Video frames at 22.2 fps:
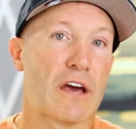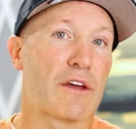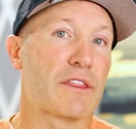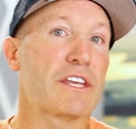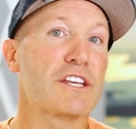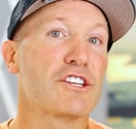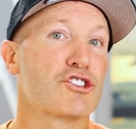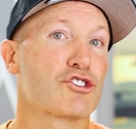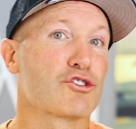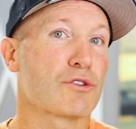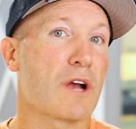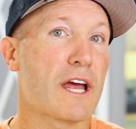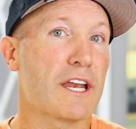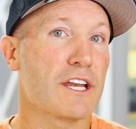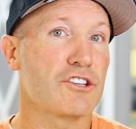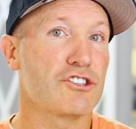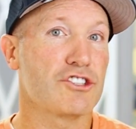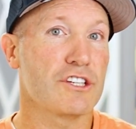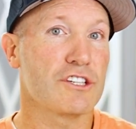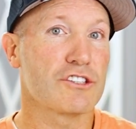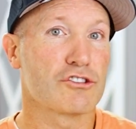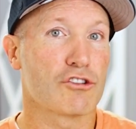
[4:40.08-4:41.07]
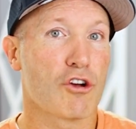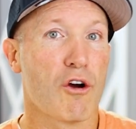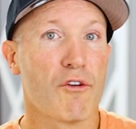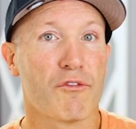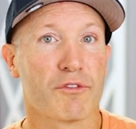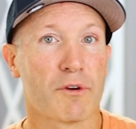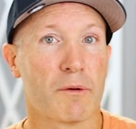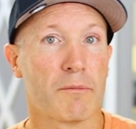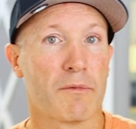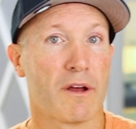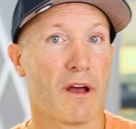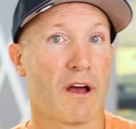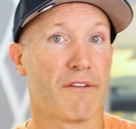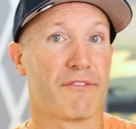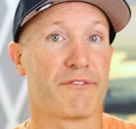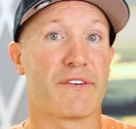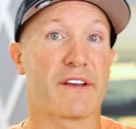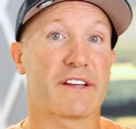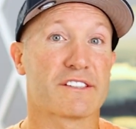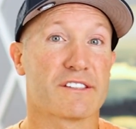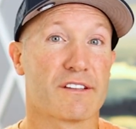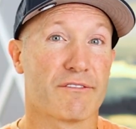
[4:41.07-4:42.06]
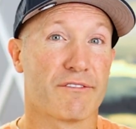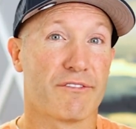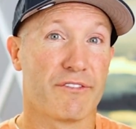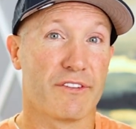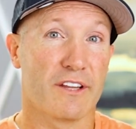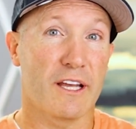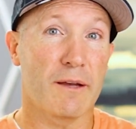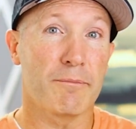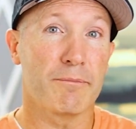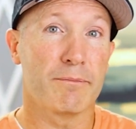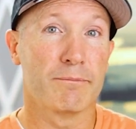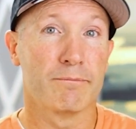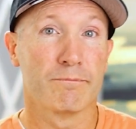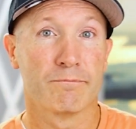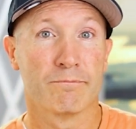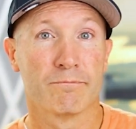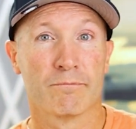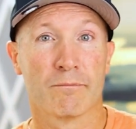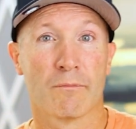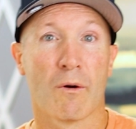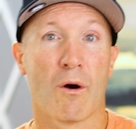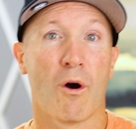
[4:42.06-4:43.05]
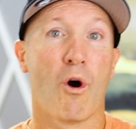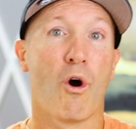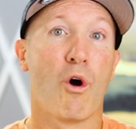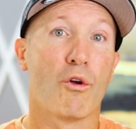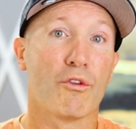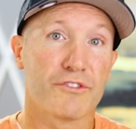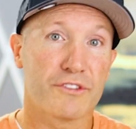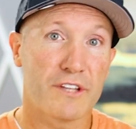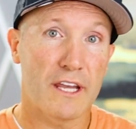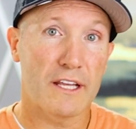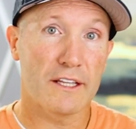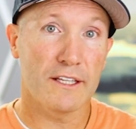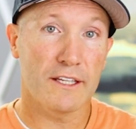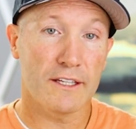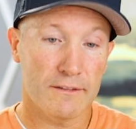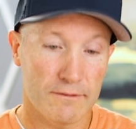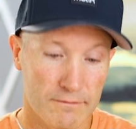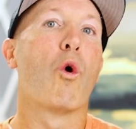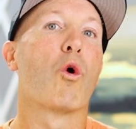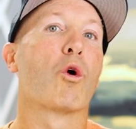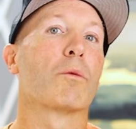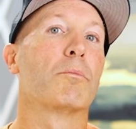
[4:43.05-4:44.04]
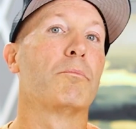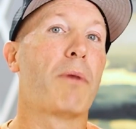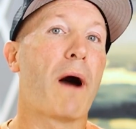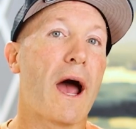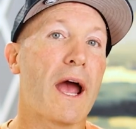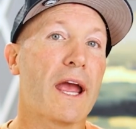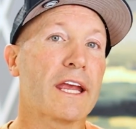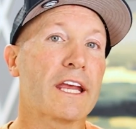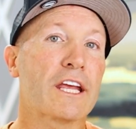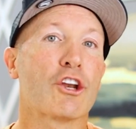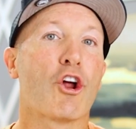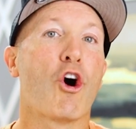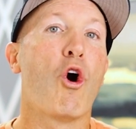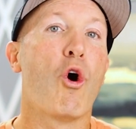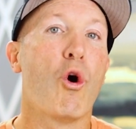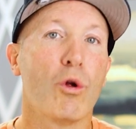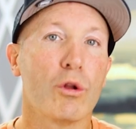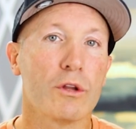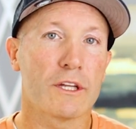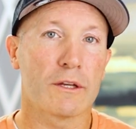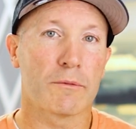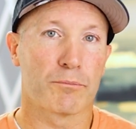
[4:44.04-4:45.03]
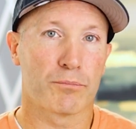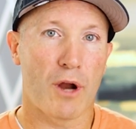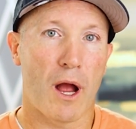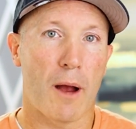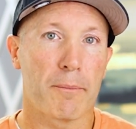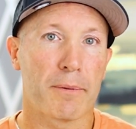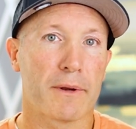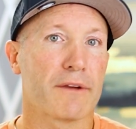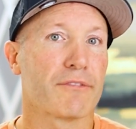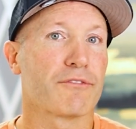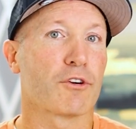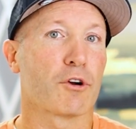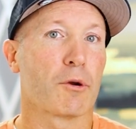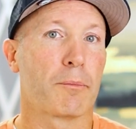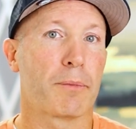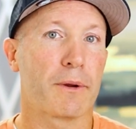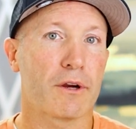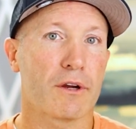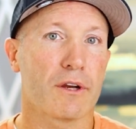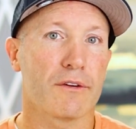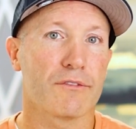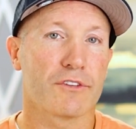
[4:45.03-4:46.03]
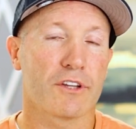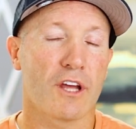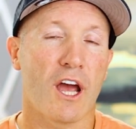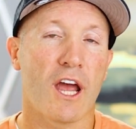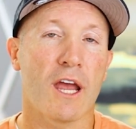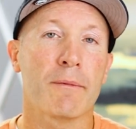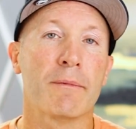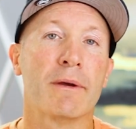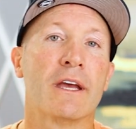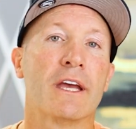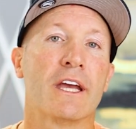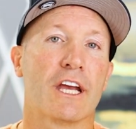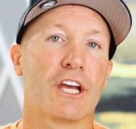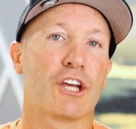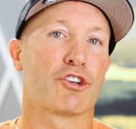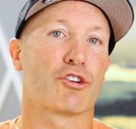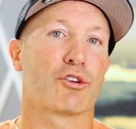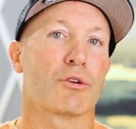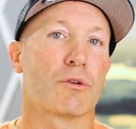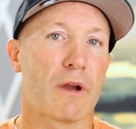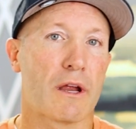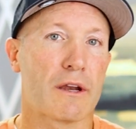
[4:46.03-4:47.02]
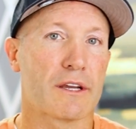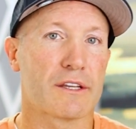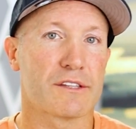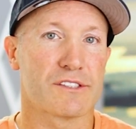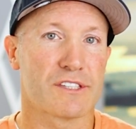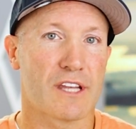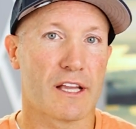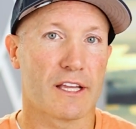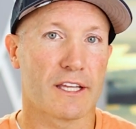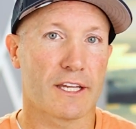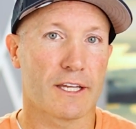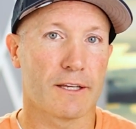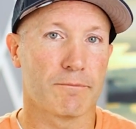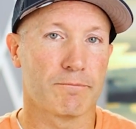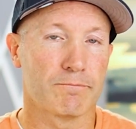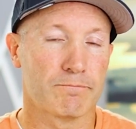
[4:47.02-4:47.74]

Now these strategies go from a fix and flip, wholesaling, or buying and holding property for a period of time and turn around and selling it.